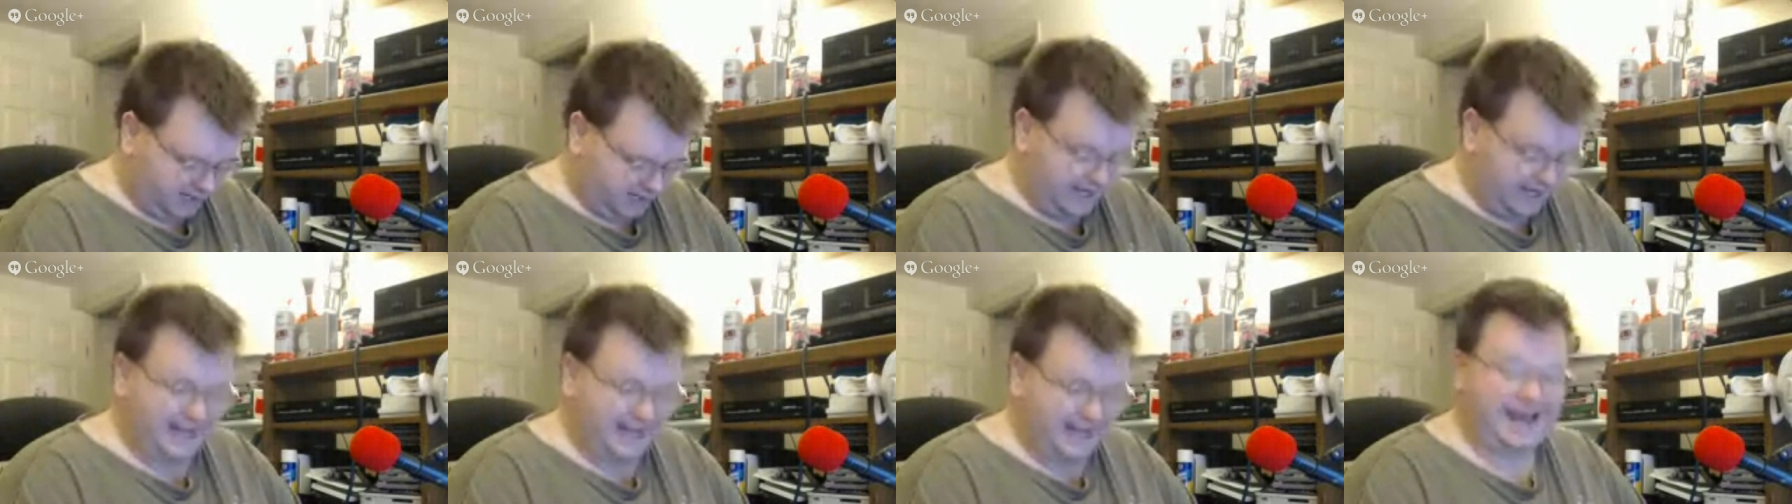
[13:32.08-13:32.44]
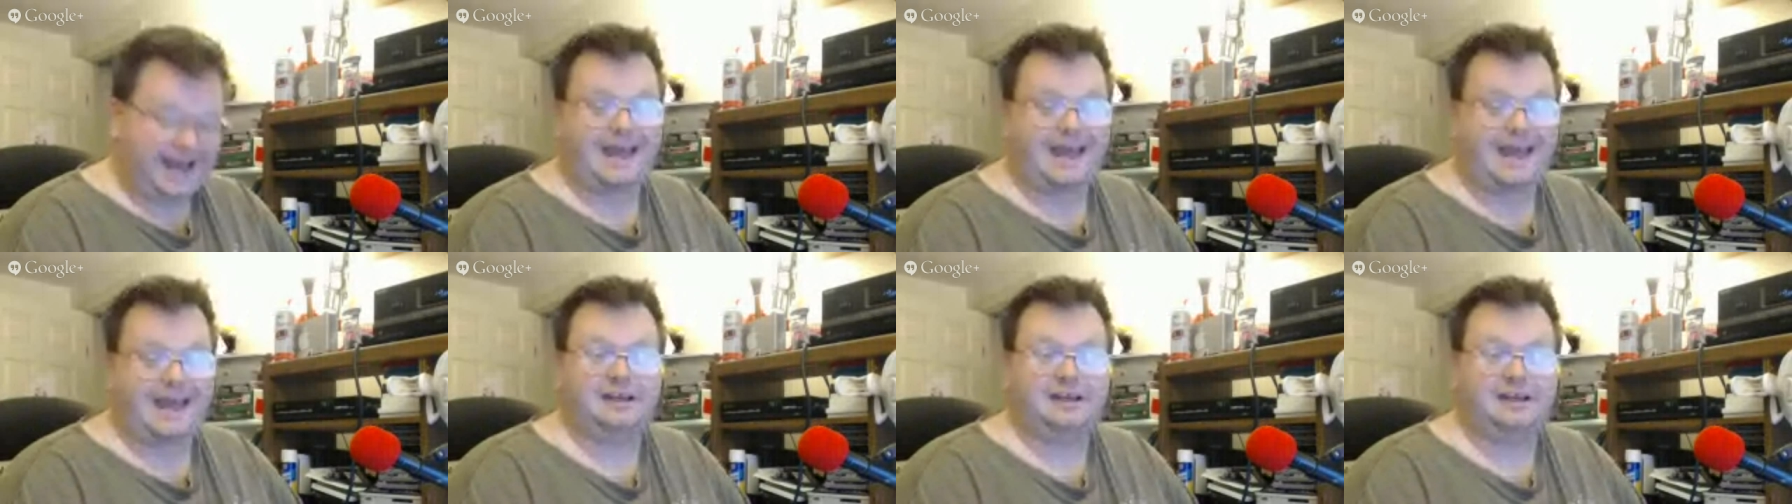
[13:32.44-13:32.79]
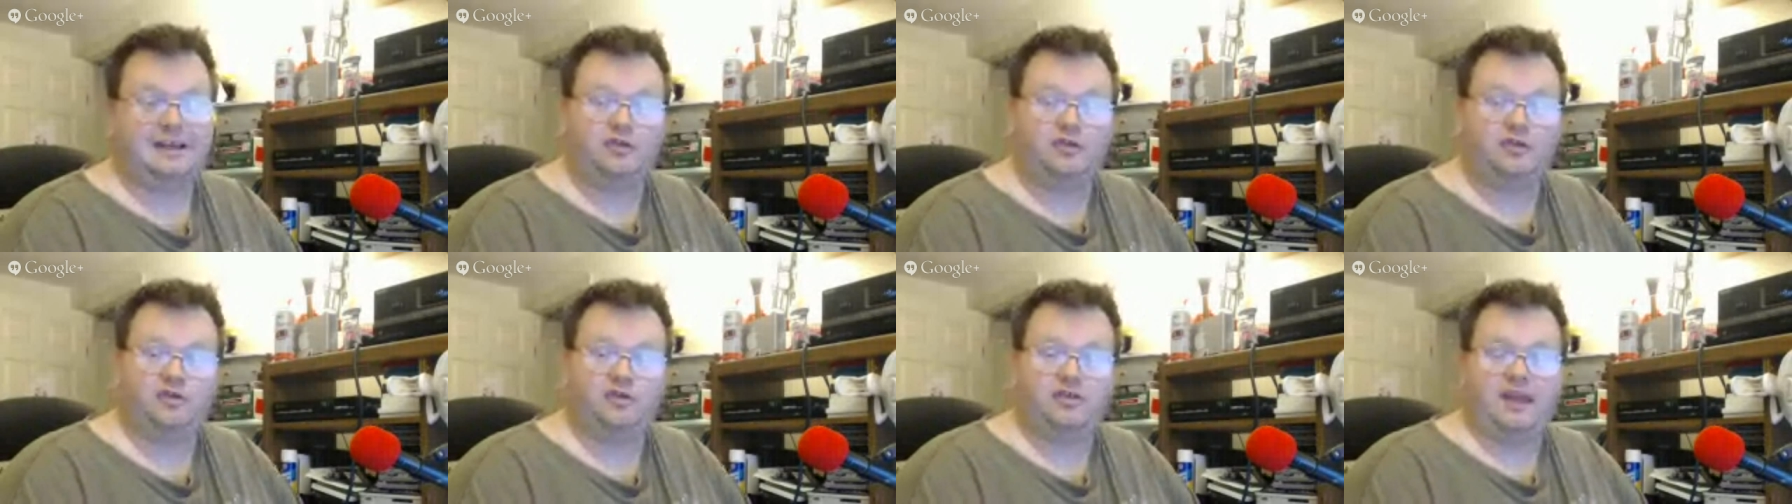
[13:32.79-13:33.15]
I had to
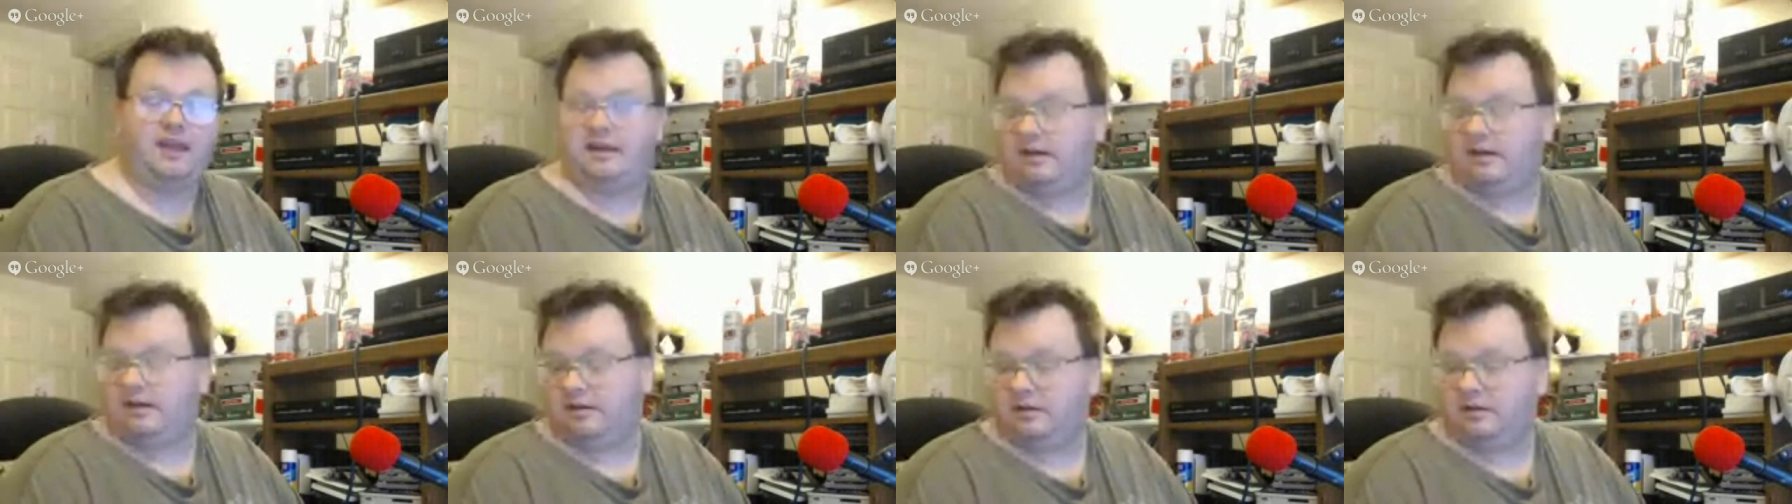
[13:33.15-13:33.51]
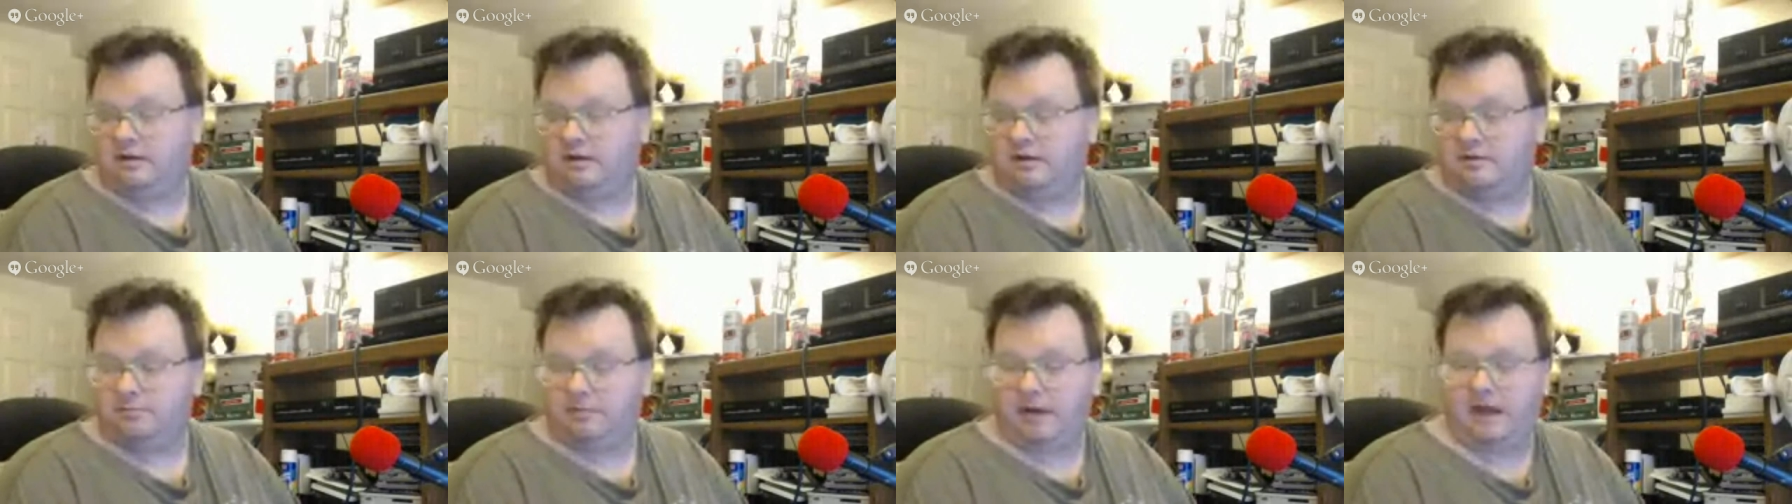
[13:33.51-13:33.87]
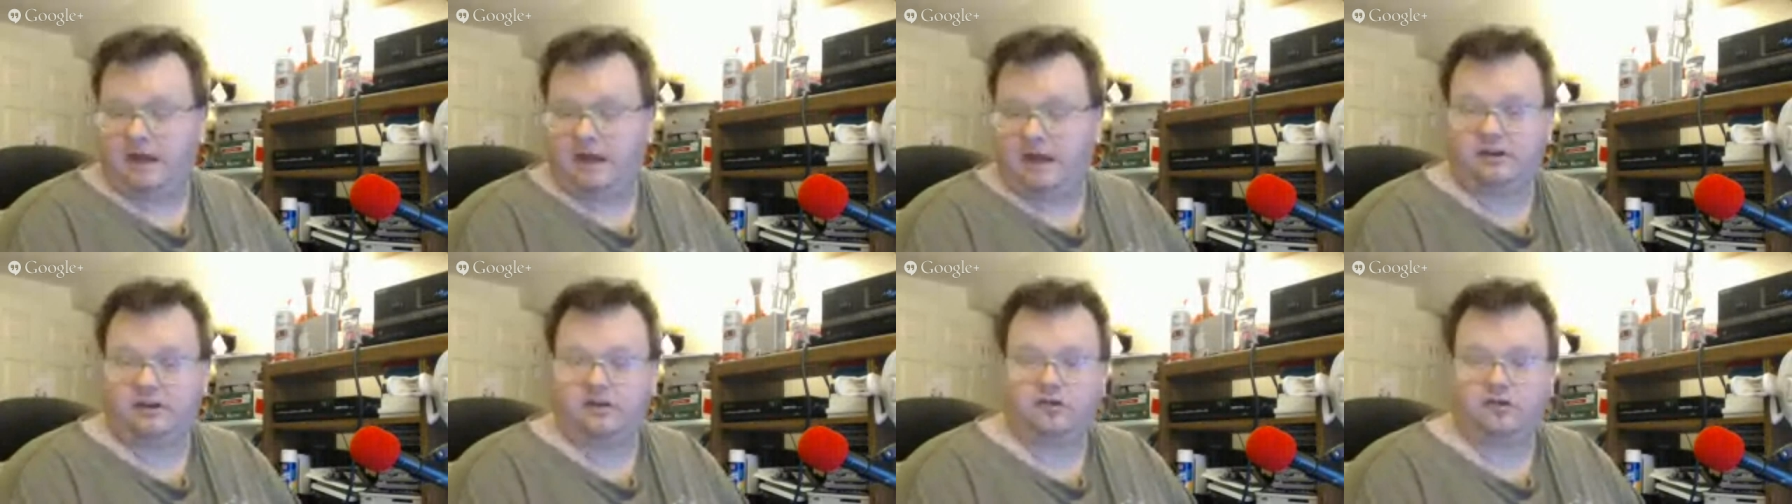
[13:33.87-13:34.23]
use a
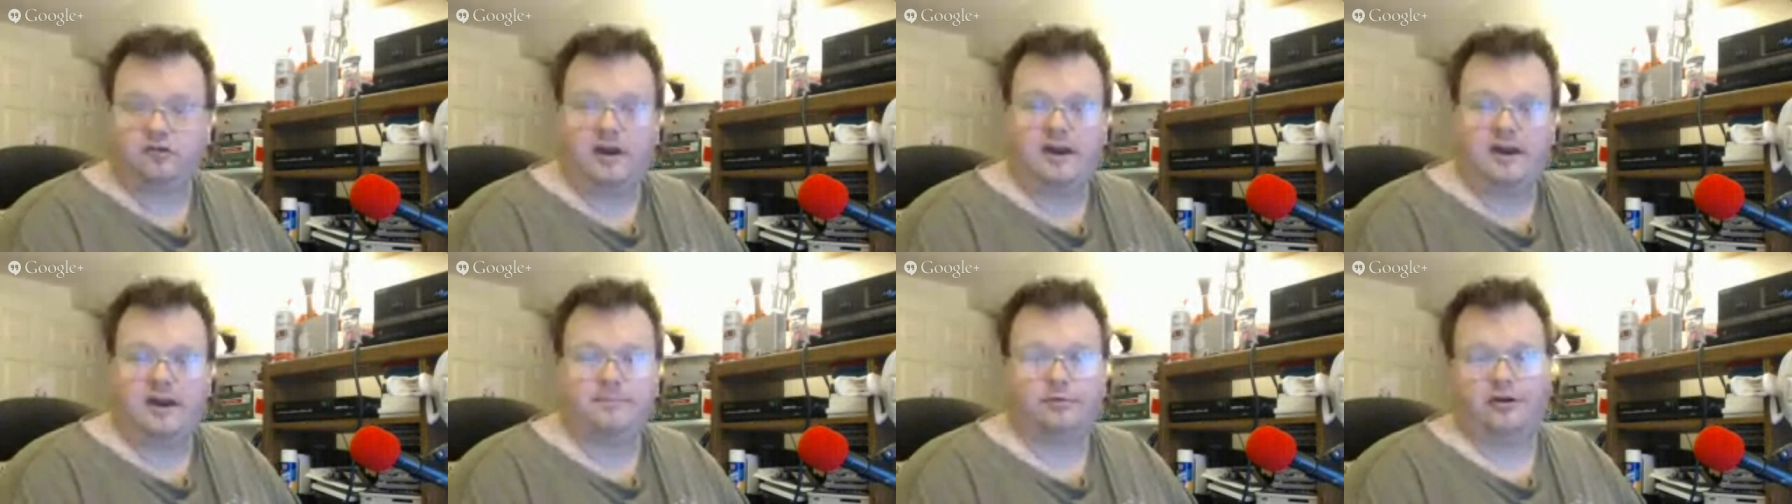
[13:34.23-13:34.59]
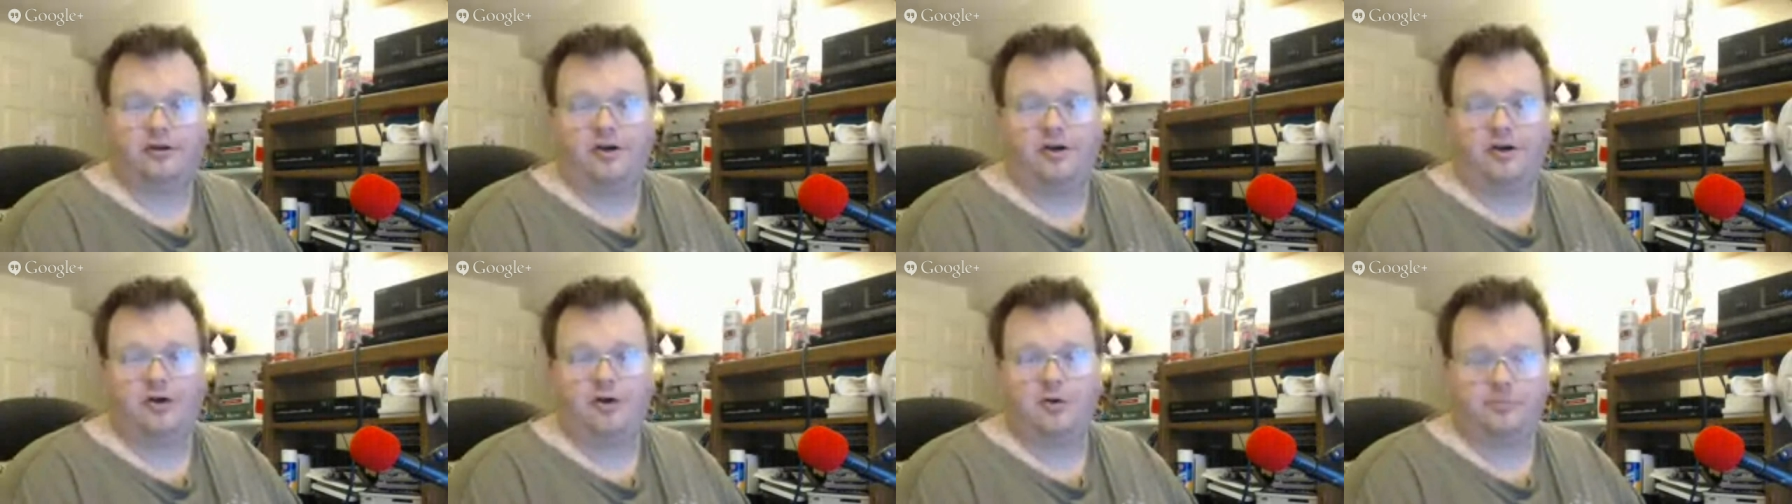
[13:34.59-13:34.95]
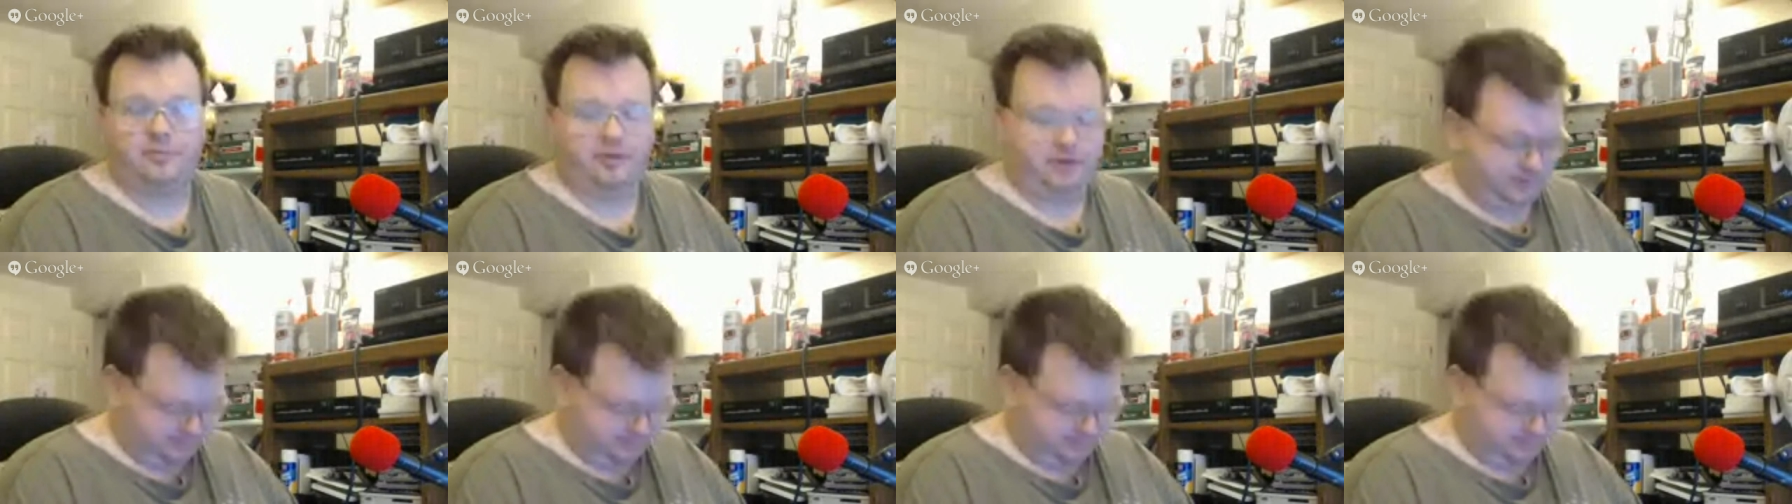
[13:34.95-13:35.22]
paint scraper to open